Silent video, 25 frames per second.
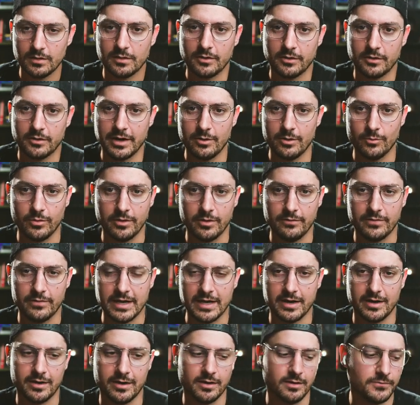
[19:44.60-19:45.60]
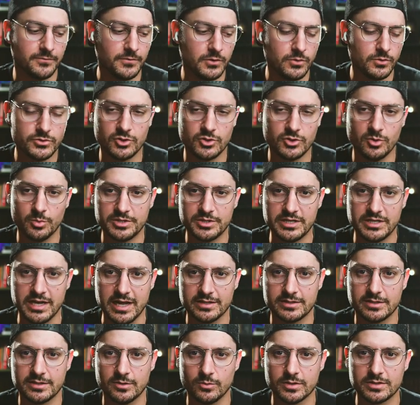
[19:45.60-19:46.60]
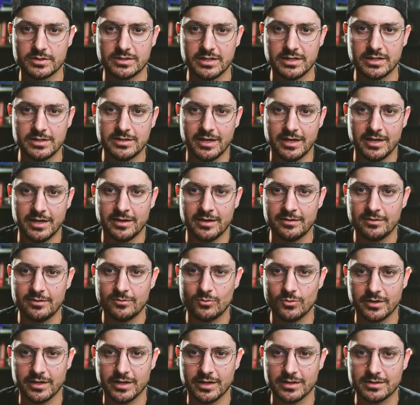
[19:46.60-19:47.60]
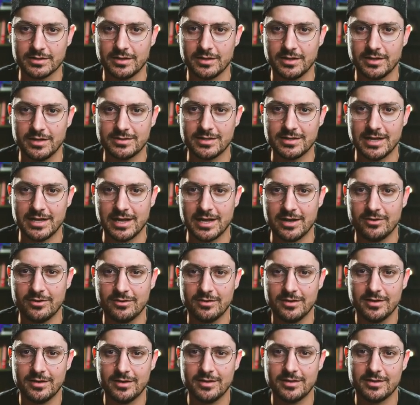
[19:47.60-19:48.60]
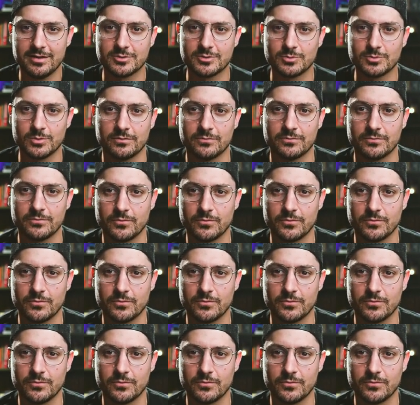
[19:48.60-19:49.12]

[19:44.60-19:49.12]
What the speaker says: All right, we've had a few super chats that were sent in. We'll get to these now. This one